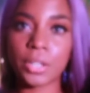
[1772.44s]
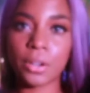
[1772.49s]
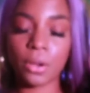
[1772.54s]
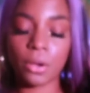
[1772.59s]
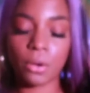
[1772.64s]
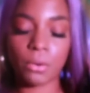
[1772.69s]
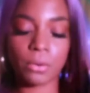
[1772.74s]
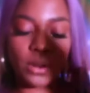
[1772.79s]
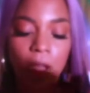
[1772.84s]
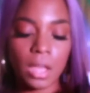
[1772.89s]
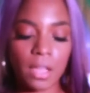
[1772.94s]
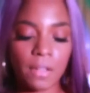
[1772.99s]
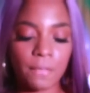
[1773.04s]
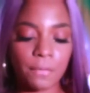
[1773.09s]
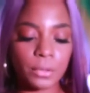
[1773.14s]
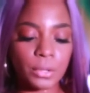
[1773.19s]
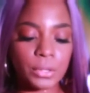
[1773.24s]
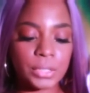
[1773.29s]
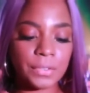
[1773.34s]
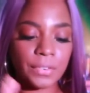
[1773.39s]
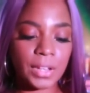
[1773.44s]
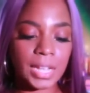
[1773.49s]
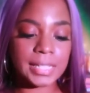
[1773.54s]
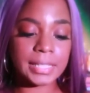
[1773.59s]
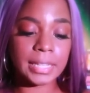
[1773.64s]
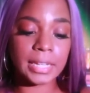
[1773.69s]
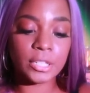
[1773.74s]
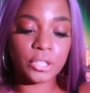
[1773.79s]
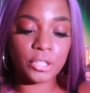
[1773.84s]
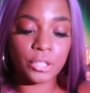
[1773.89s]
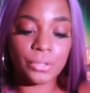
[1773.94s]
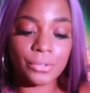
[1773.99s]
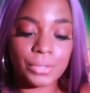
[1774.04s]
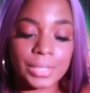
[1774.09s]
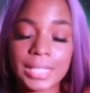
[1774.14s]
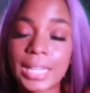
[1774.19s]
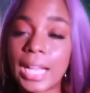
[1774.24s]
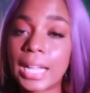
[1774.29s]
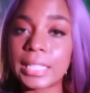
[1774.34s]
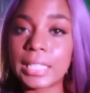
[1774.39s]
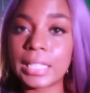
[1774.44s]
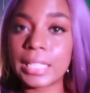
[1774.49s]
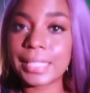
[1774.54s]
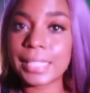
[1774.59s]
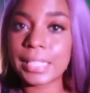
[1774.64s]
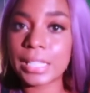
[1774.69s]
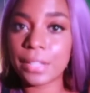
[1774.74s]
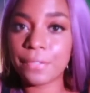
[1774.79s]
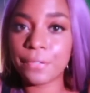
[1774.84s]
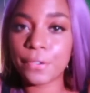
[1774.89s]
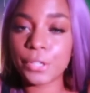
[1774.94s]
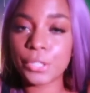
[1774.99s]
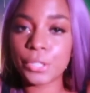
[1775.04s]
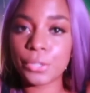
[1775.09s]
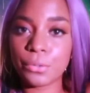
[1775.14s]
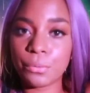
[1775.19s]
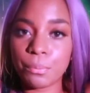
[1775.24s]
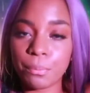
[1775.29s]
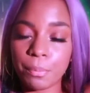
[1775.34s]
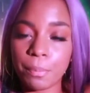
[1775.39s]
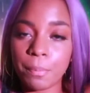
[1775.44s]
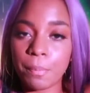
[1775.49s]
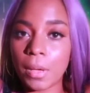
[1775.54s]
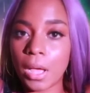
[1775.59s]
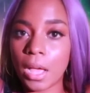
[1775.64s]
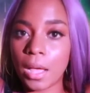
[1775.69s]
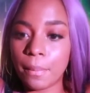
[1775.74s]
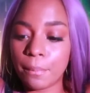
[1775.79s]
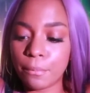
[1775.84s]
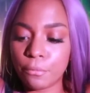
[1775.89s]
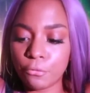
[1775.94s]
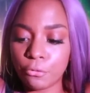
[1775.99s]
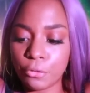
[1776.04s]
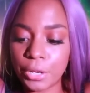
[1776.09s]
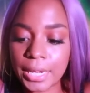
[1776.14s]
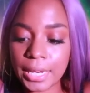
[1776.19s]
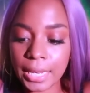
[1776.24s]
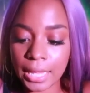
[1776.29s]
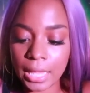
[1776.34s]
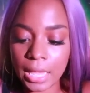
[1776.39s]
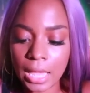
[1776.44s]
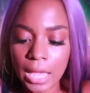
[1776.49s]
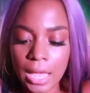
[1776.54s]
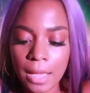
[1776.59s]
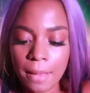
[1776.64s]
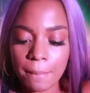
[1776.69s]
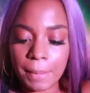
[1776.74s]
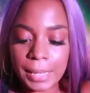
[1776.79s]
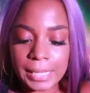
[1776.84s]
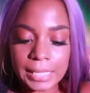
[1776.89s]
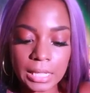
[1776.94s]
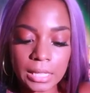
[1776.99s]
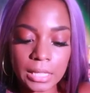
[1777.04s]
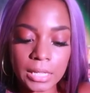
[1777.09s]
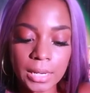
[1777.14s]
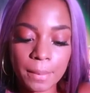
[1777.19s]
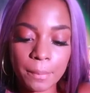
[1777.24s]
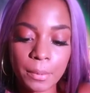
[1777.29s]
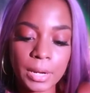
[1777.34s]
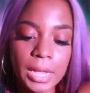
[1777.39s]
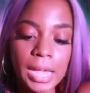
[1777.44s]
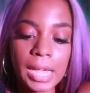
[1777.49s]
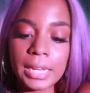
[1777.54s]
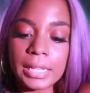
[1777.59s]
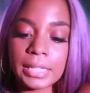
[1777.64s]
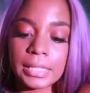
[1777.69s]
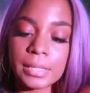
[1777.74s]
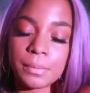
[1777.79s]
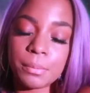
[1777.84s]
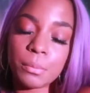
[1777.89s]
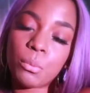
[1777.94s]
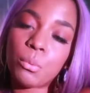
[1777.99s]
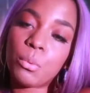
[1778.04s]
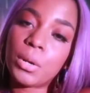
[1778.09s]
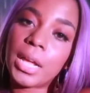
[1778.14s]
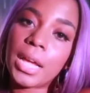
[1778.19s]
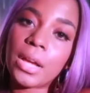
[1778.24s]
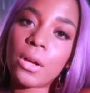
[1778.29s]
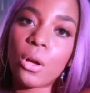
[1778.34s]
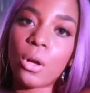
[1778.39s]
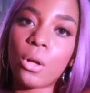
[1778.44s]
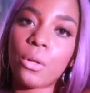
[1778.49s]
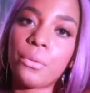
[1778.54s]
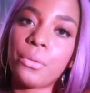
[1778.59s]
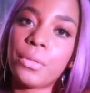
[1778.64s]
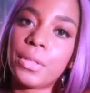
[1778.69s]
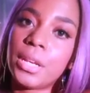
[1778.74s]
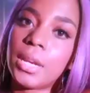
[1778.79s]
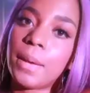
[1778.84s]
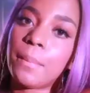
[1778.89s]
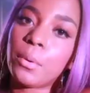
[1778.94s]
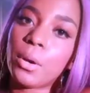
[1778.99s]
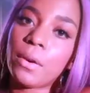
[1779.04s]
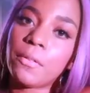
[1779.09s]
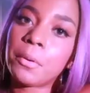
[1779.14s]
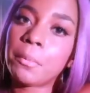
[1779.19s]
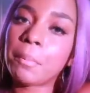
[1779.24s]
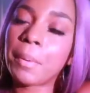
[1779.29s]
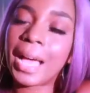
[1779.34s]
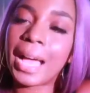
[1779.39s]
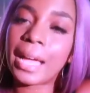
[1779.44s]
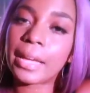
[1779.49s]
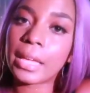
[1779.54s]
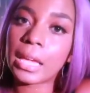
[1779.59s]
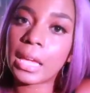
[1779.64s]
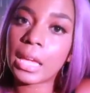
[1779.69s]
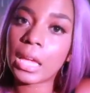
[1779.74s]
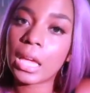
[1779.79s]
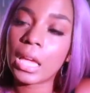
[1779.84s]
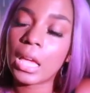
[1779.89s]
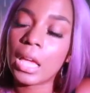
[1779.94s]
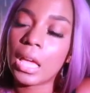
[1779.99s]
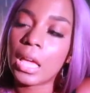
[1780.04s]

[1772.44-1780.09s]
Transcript: their own. For those of you guys that choose not to listen to the first um, reading, basically number nine is what I call the number of unpacking.